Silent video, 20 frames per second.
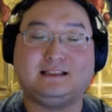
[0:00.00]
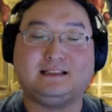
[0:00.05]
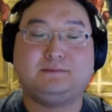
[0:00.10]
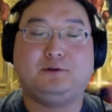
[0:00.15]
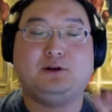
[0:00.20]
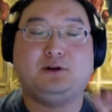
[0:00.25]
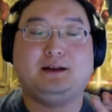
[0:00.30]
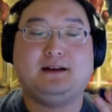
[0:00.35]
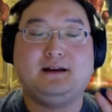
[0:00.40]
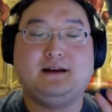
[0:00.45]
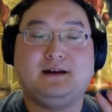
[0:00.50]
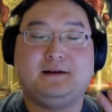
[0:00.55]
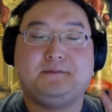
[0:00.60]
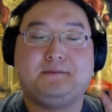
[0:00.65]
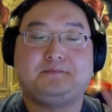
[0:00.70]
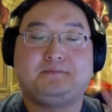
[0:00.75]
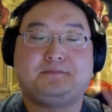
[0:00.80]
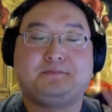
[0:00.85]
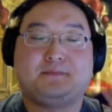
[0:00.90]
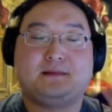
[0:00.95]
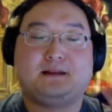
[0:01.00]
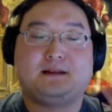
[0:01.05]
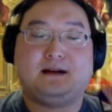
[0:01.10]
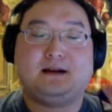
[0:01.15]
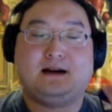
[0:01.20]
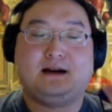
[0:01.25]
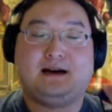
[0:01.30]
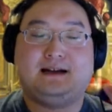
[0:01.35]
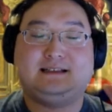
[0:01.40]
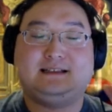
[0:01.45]
point,
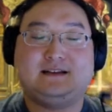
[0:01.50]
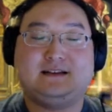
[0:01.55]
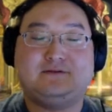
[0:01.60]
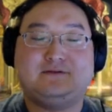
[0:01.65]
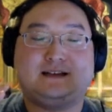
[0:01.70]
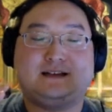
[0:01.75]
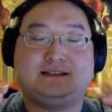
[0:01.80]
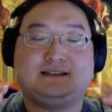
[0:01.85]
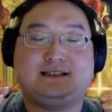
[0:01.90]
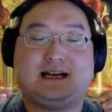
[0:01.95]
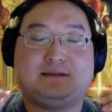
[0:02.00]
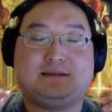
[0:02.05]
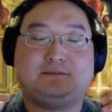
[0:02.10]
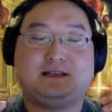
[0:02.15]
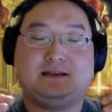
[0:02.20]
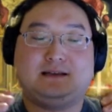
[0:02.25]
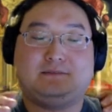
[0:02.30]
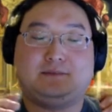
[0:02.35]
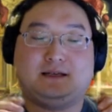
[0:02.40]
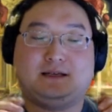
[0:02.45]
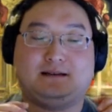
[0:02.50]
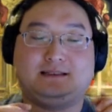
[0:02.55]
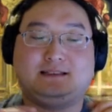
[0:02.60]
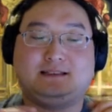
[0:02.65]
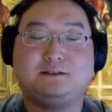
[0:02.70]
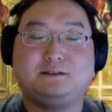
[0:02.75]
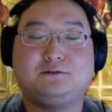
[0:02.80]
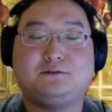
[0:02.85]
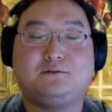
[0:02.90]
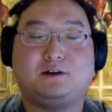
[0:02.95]
I identify adoptee, but I
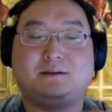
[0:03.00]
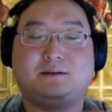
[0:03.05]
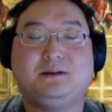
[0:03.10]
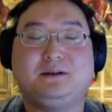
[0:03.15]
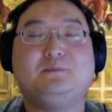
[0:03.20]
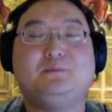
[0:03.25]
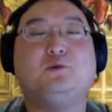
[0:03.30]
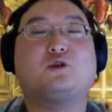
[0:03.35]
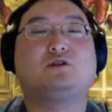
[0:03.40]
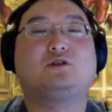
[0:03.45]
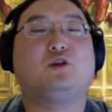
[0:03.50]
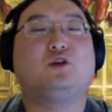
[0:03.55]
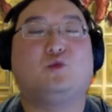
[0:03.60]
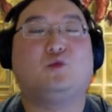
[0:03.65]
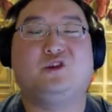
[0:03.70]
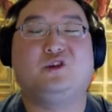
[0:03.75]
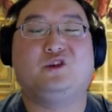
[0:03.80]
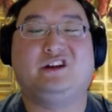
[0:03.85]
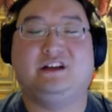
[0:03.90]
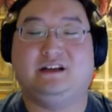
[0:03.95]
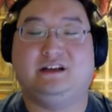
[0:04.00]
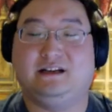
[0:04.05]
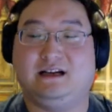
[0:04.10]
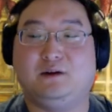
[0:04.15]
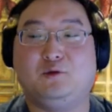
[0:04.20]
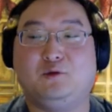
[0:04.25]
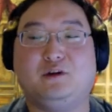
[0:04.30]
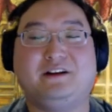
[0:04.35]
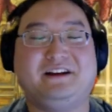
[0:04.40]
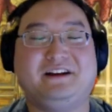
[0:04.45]
still want to be more Korean. I
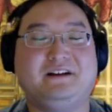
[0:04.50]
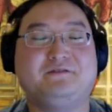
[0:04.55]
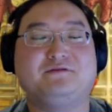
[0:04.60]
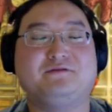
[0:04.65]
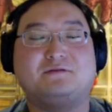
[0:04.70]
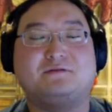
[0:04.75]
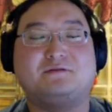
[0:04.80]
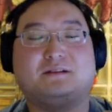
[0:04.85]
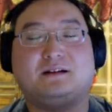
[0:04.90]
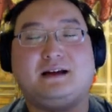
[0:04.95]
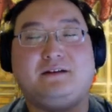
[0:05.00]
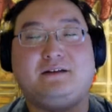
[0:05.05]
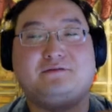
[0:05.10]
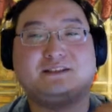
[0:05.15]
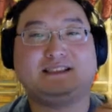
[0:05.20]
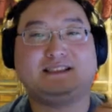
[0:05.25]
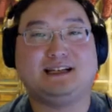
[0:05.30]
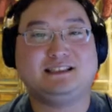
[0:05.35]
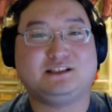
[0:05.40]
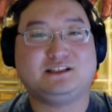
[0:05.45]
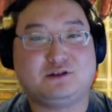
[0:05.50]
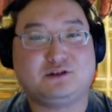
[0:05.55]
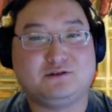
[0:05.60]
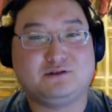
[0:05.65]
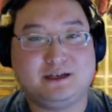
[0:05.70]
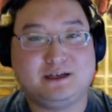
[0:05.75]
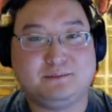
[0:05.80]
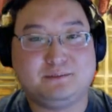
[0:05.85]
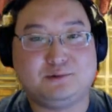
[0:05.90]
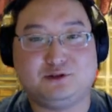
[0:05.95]
want to emphasize the
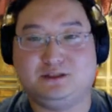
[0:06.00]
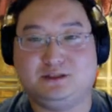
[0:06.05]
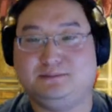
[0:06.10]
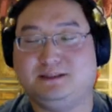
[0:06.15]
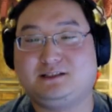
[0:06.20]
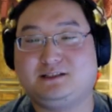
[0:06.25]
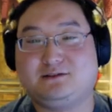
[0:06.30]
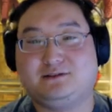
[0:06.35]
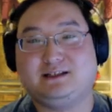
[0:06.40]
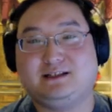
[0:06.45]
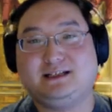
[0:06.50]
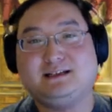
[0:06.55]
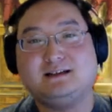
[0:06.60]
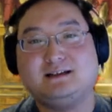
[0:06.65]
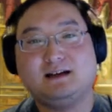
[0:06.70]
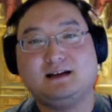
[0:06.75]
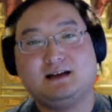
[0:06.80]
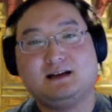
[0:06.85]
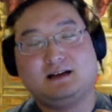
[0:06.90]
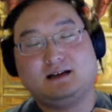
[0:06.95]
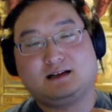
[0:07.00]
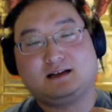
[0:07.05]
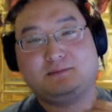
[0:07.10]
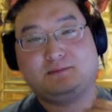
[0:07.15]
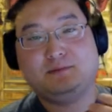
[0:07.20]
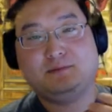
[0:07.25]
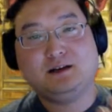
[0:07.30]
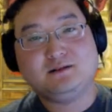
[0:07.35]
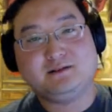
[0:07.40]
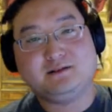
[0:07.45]
Korean portion, but the Korean
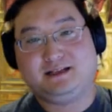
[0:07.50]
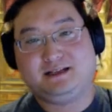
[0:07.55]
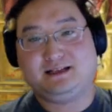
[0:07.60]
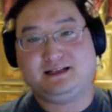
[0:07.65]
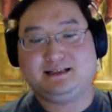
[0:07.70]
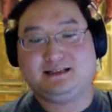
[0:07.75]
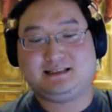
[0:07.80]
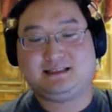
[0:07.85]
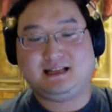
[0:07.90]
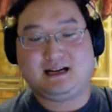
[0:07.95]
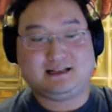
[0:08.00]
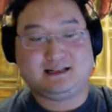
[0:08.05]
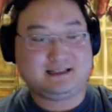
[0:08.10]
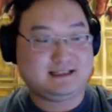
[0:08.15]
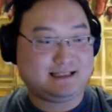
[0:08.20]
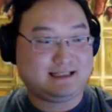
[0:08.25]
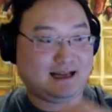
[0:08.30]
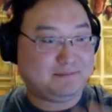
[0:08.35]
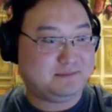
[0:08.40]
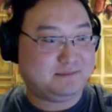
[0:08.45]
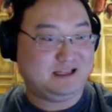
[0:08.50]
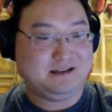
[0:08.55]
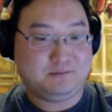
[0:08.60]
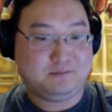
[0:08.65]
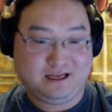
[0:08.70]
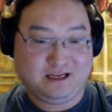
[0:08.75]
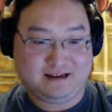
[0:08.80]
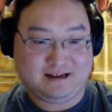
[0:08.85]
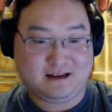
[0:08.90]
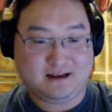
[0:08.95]
community is not accepting
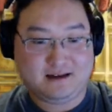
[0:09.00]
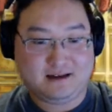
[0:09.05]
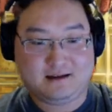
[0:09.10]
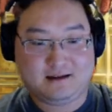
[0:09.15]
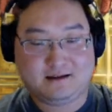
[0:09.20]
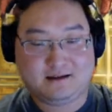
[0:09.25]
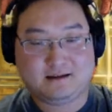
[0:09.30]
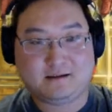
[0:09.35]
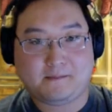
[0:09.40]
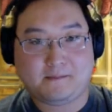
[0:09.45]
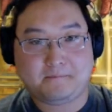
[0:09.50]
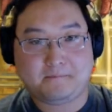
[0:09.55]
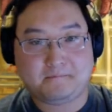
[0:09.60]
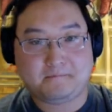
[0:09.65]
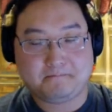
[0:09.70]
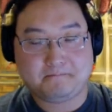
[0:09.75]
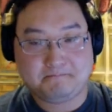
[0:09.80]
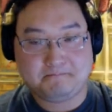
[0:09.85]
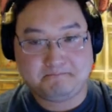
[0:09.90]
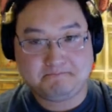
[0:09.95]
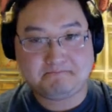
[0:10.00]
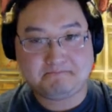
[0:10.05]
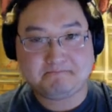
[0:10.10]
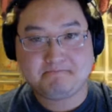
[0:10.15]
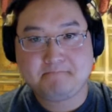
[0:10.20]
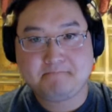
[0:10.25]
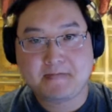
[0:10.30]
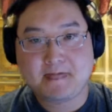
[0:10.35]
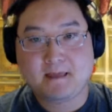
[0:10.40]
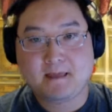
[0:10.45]
me. Hmm.
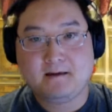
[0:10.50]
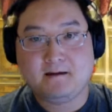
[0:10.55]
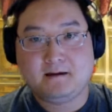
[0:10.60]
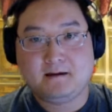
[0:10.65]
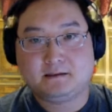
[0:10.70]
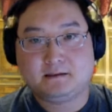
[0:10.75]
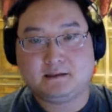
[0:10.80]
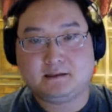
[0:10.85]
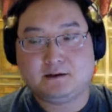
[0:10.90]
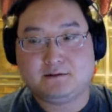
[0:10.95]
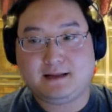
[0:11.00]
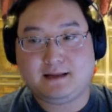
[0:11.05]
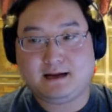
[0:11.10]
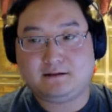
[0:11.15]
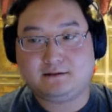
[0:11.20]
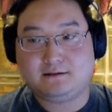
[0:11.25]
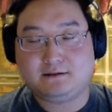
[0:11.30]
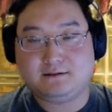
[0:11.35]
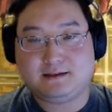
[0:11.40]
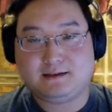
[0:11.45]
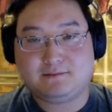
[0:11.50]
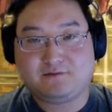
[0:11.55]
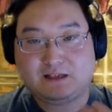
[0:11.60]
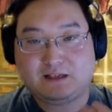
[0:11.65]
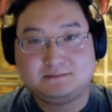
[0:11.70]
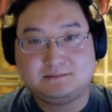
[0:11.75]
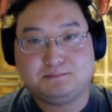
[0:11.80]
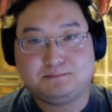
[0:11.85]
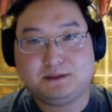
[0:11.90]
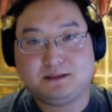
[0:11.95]
So now you're
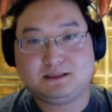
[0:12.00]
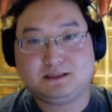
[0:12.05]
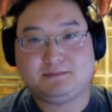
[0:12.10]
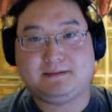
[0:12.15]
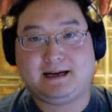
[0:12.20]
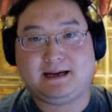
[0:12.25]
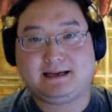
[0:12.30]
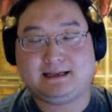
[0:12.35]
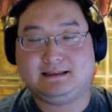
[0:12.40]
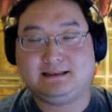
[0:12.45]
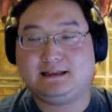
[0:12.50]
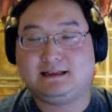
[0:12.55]
facing pushback, and now